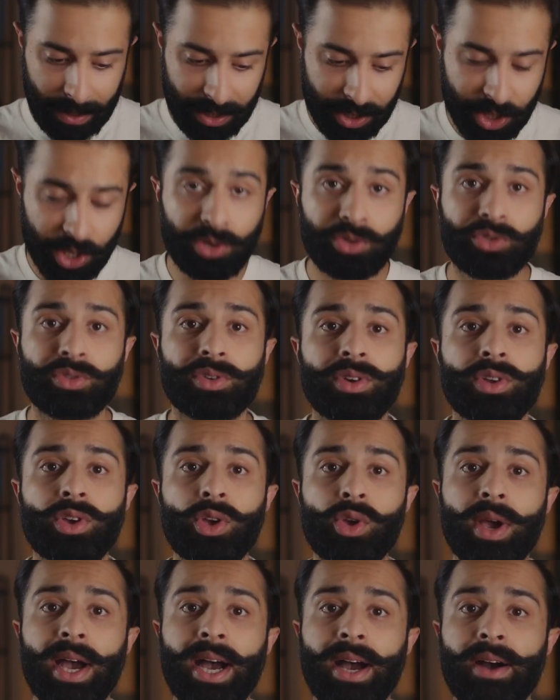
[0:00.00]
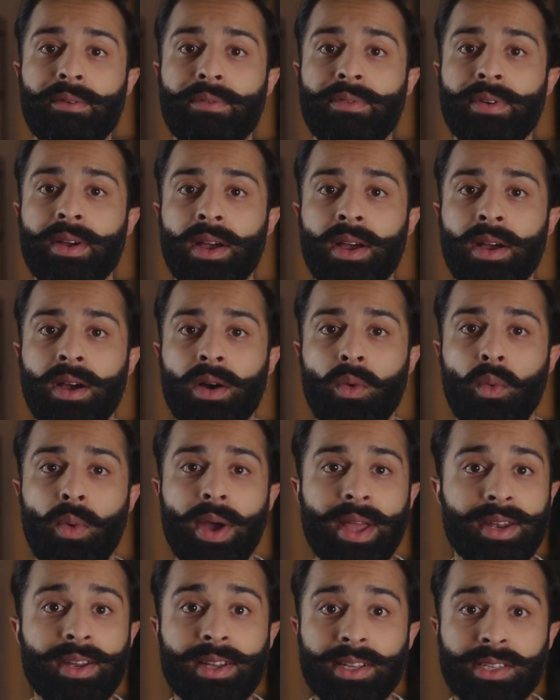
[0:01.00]
children who have
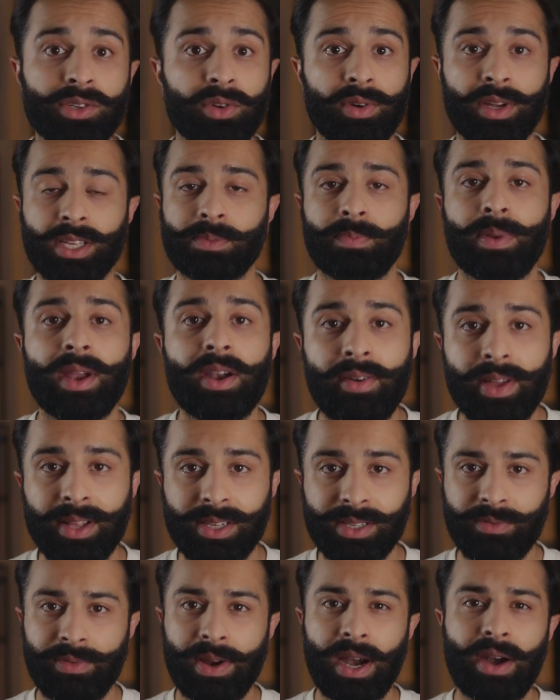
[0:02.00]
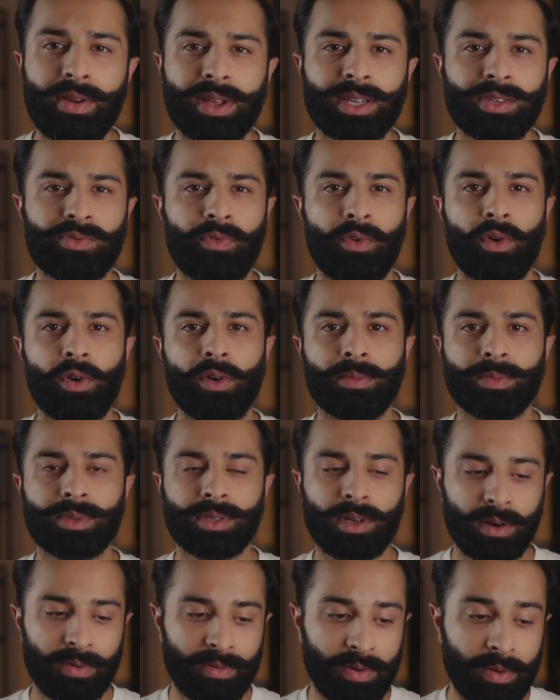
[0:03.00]
witnessed or experienced various
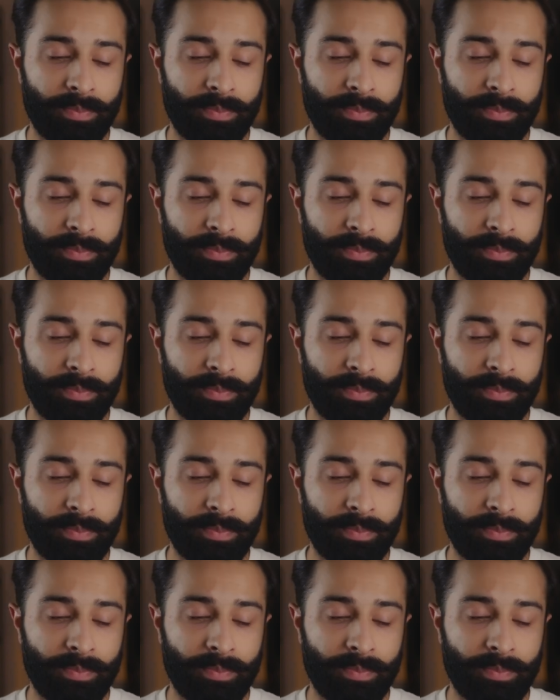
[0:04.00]
forms of